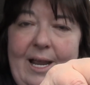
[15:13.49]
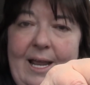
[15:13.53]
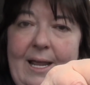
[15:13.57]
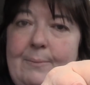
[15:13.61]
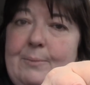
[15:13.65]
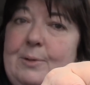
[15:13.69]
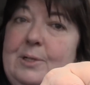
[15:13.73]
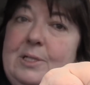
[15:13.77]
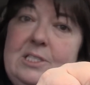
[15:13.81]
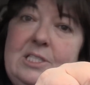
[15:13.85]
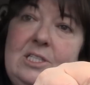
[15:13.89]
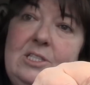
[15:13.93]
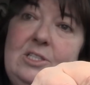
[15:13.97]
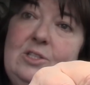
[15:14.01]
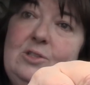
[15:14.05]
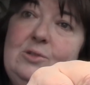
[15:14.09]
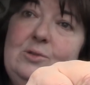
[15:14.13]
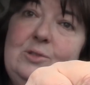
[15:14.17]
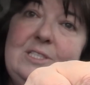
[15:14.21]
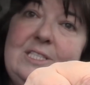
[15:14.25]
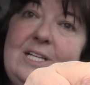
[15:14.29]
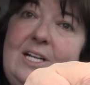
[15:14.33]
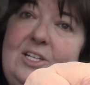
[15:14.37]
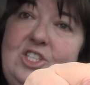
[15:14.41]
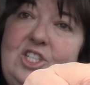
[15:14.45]
able to do
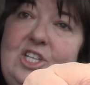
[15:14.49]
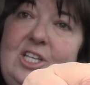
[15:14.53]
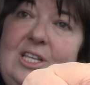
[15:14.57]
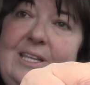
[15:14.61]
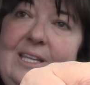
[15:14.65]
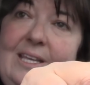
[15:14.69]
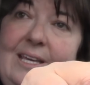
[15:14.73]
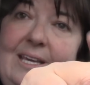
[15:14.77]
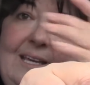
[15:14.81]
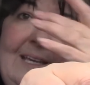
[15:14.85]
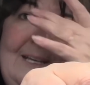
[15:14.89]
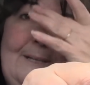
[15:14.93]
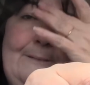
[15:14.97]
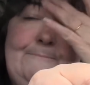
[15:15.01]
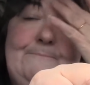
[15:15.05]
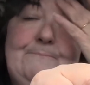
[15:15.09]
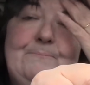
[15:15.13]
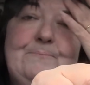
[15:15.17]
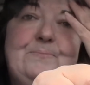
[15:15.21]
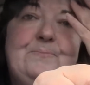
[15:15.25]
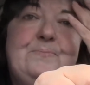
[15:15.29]
such a thing.